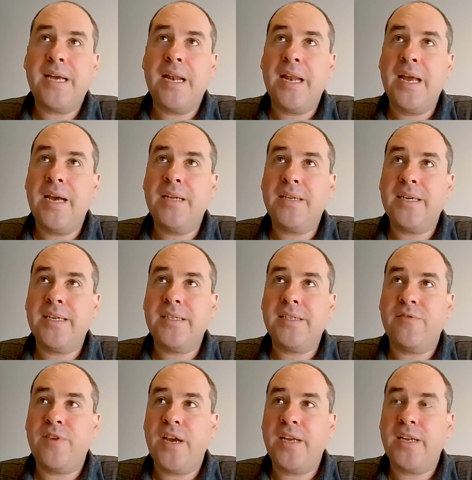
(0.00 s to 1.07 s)
alert is
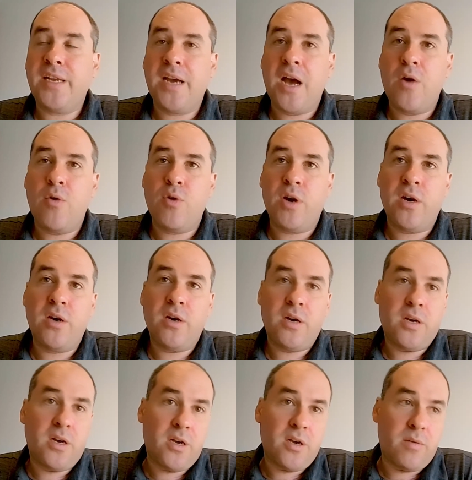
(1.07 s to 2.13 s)
affecting
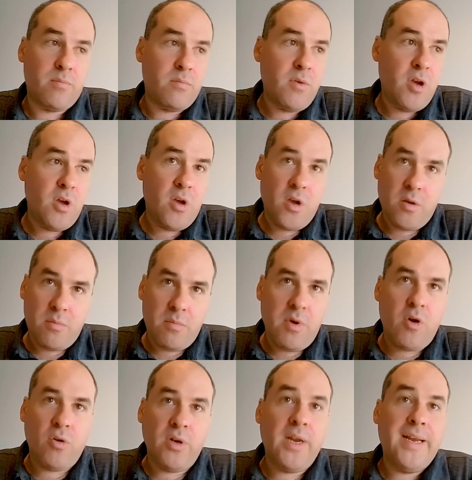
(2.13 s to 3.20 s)
our
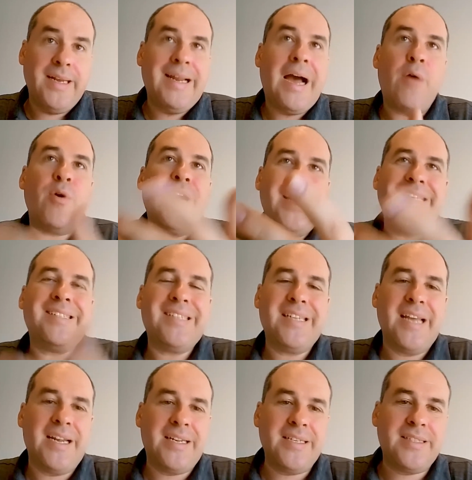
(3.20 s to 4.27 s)

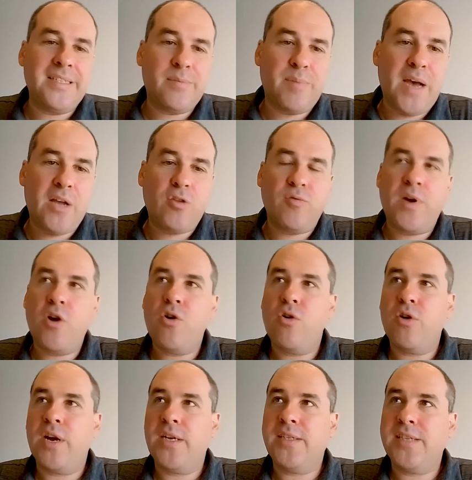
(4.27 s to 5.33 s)
incident. This is part of our
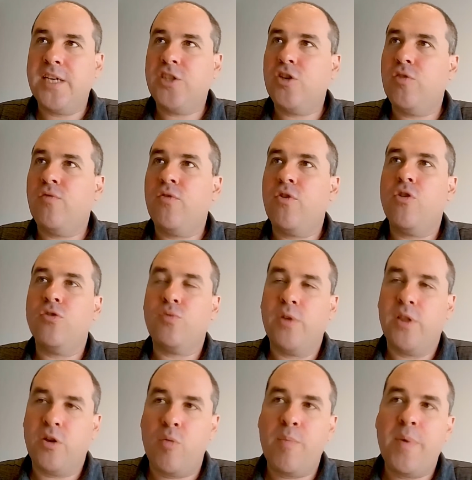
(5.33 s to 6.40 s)
organization, of course,
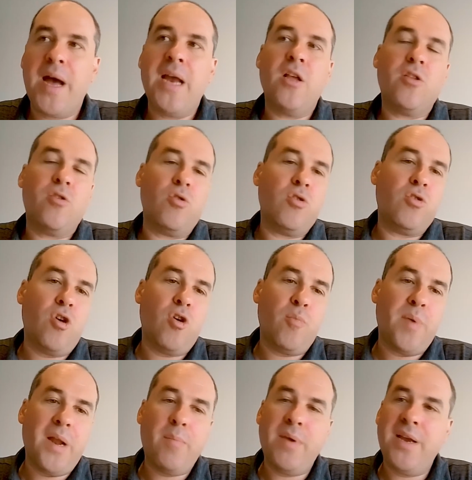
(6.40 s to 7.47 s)
with Copilot on
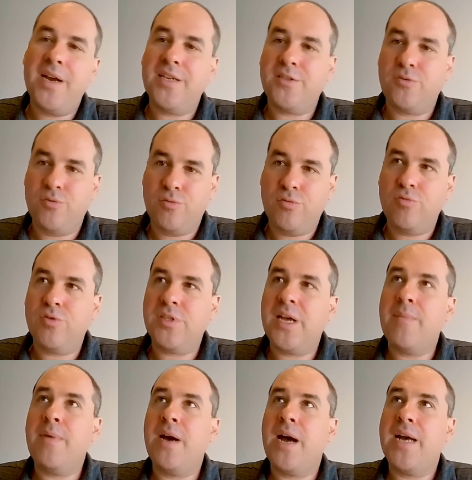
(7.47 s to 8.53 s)
top, helping us to
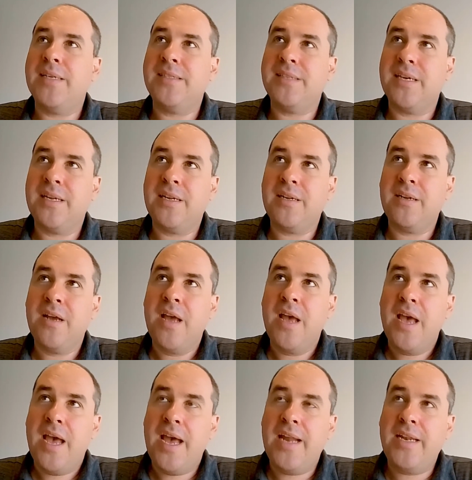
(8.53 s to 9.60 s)
summarize
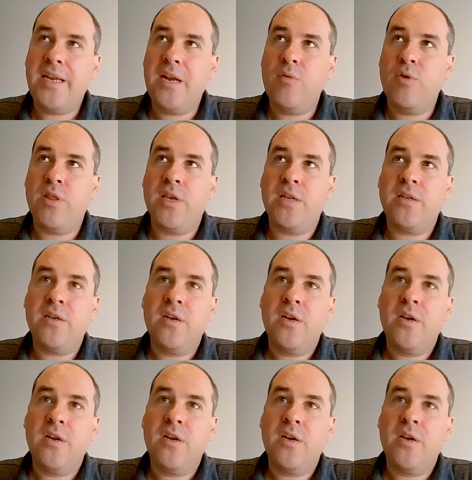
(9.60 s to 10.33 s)
and deal with it.